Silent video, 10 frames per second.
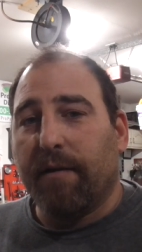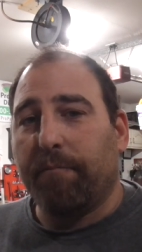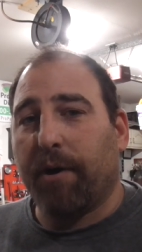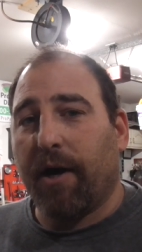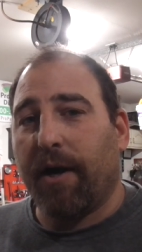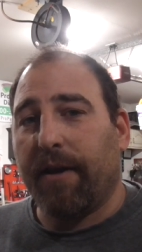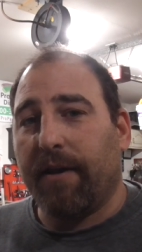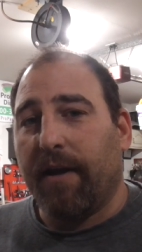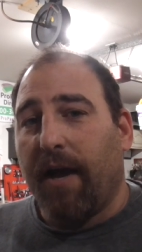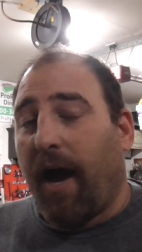
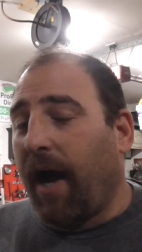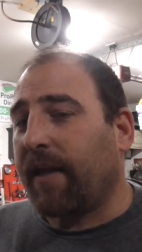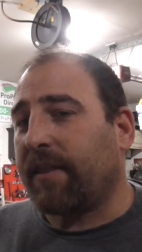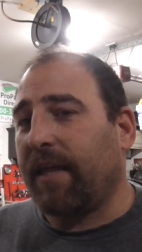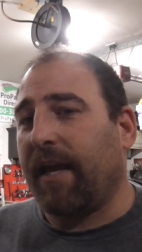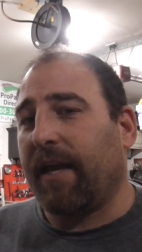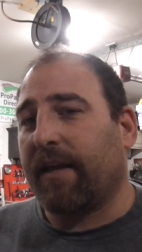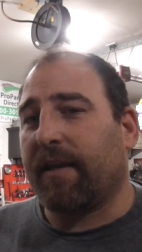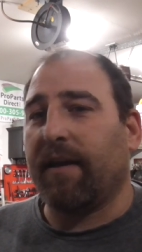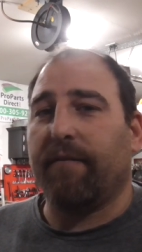But I
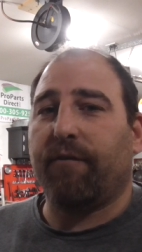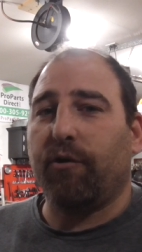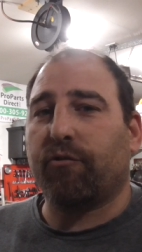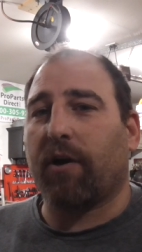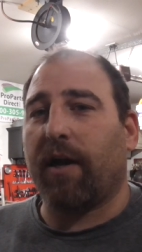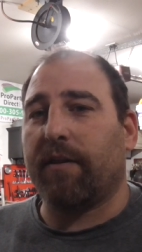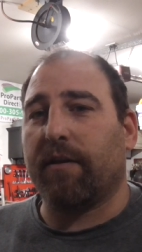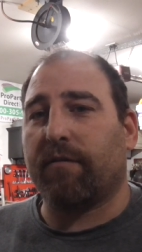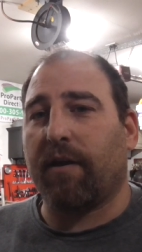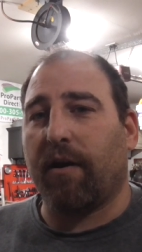think if you tried
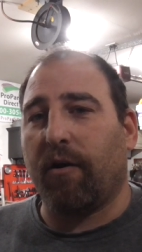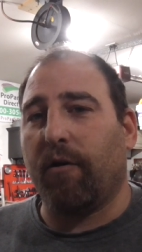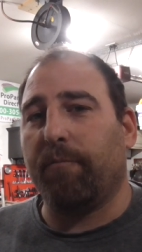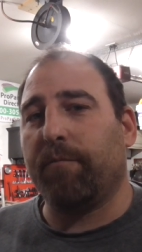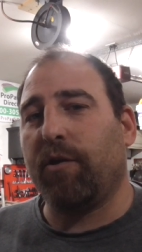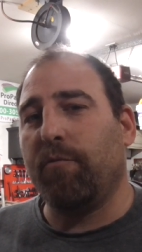this at home,